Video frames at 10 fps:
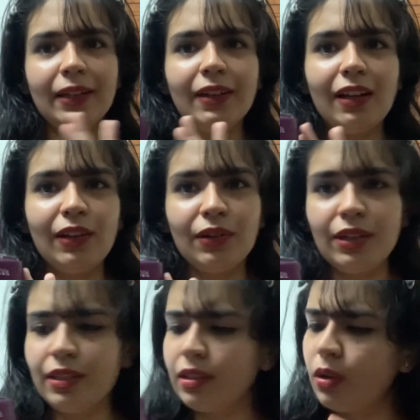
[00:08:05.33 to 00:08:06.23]
The color
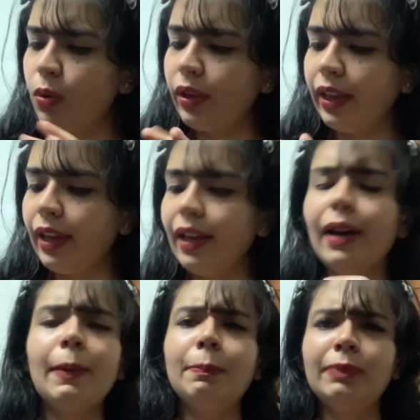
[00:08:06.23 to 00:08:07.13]
is okay,
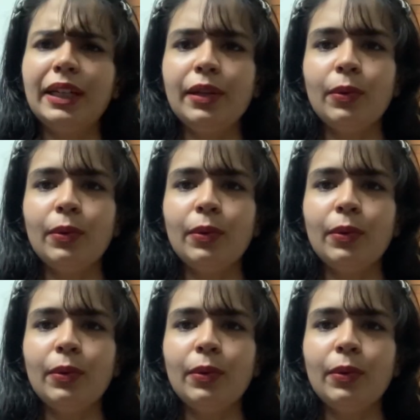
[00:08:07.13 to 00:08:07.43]
pretty